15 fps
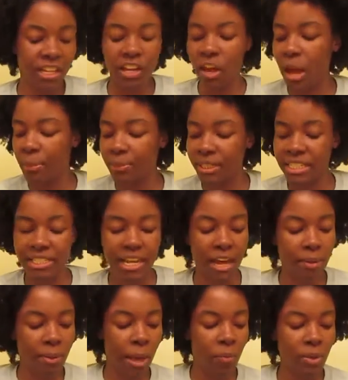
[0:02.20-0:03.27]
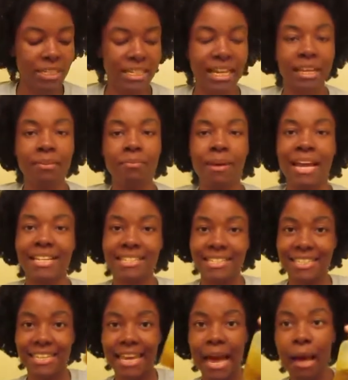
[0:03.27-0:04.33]
video, I'm going to talk about what's in my
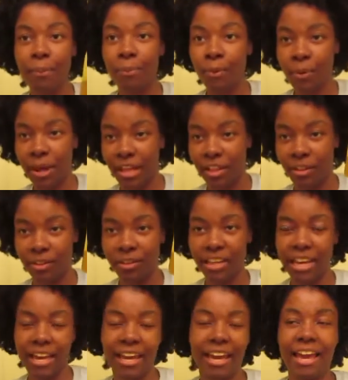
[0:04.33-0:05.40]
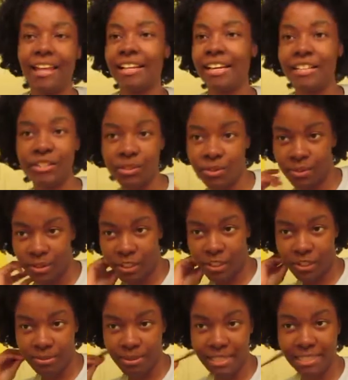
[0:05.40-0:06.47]
scalp oil, okay? And I do
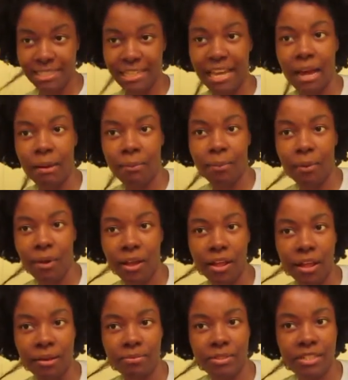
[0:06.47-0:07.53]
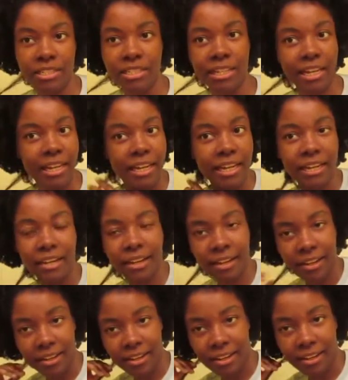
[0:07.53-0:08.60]
use my scalp oil. I'm just like
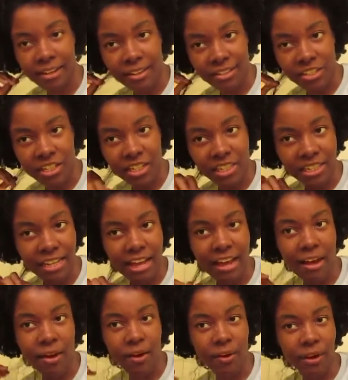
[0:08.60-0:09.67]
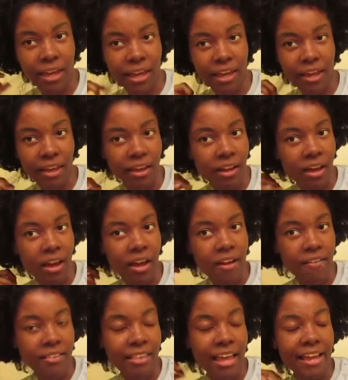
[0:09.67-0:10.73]
chilling out, okay?
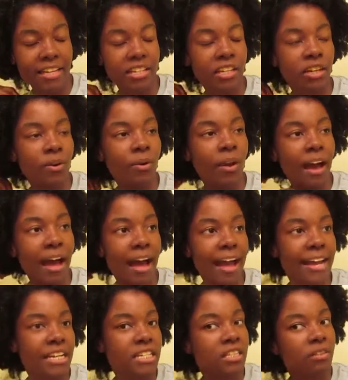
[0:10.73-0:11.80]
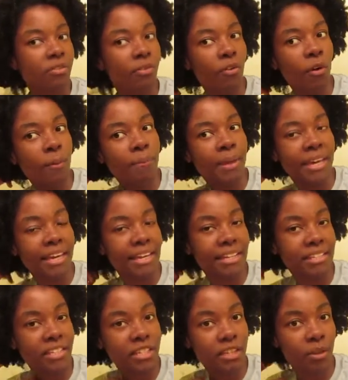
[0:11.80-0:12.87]
Thank you guys for being
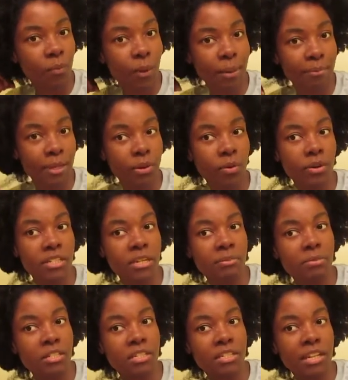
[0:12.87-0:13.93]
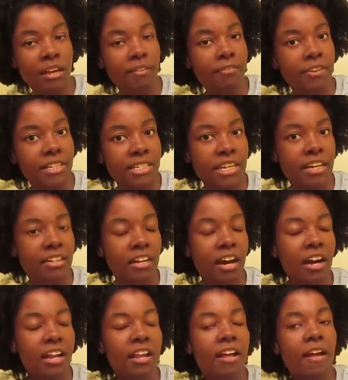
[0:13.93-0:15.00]
into the Webby course. I'm just like fixing a
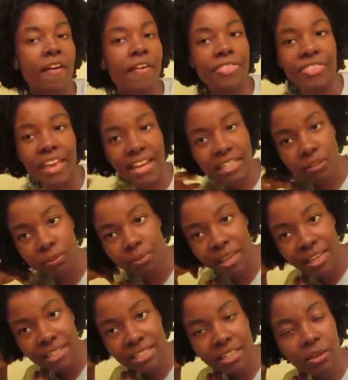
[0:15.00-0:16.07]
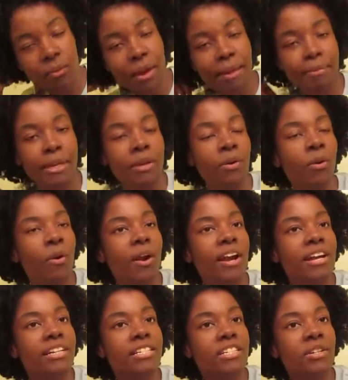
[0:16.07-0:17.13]
knot. Thanks for being into the Webby
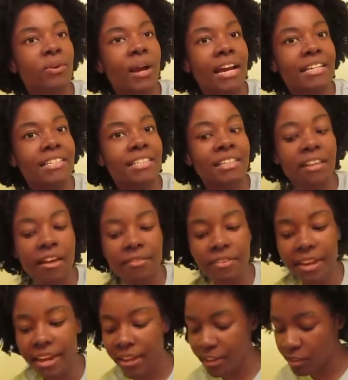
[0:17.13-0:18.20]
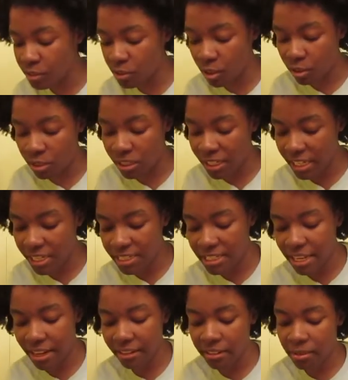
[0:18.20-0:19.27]
course. You guys love it. You're totally
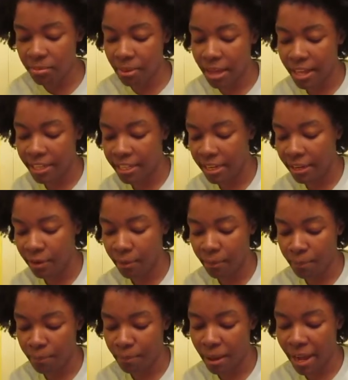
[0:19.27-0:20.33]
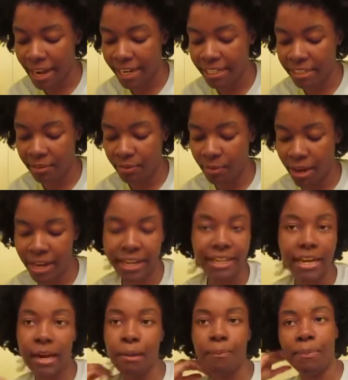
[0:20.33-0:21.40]
excited about it. You're buying it
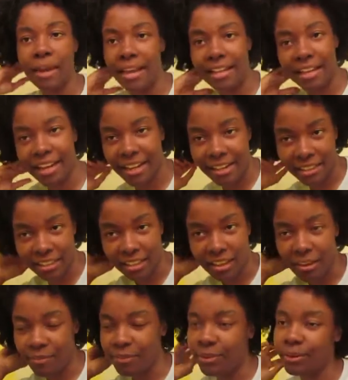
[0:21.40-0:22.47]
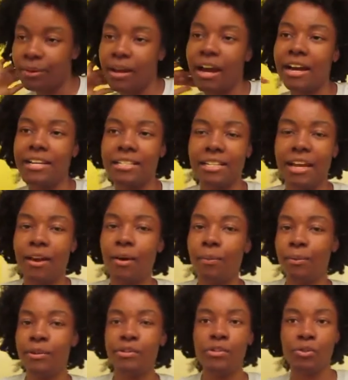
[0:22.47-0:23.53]
right up. And I love you guys. I
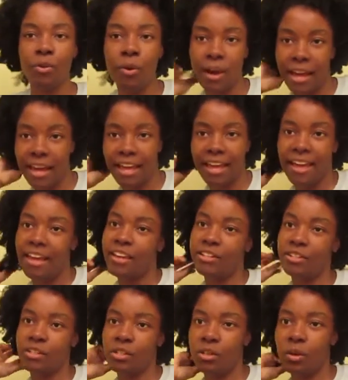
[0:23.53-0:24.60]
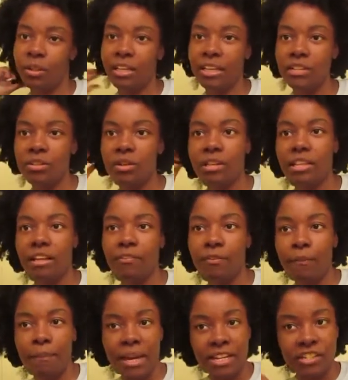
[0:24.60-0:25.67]
hope you enjoy just totally enjoy the
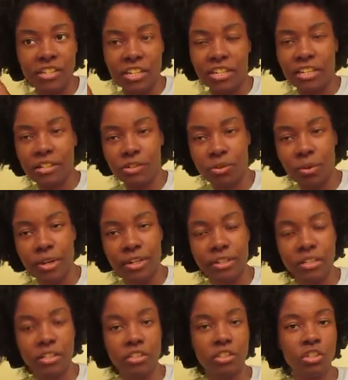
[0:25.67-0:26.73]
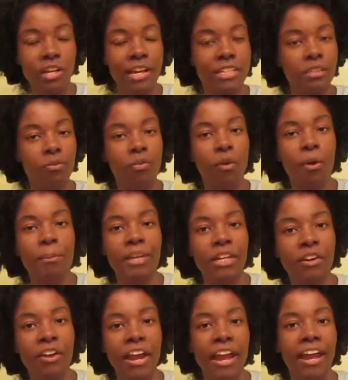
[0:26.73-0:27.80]
information. Enjoy
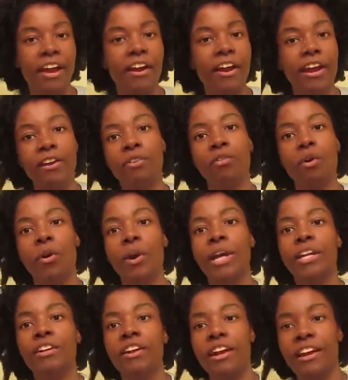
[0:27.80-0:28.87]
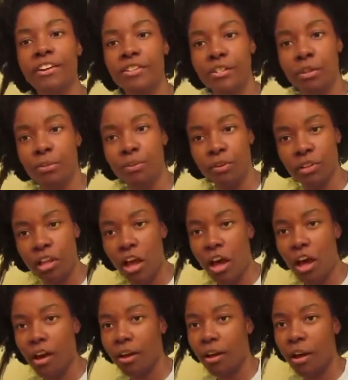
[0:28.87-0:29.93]
transforming your hair and growing your hair super
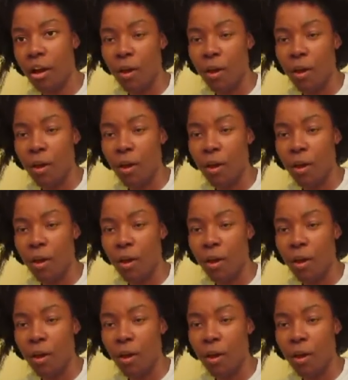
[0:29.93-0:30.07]
long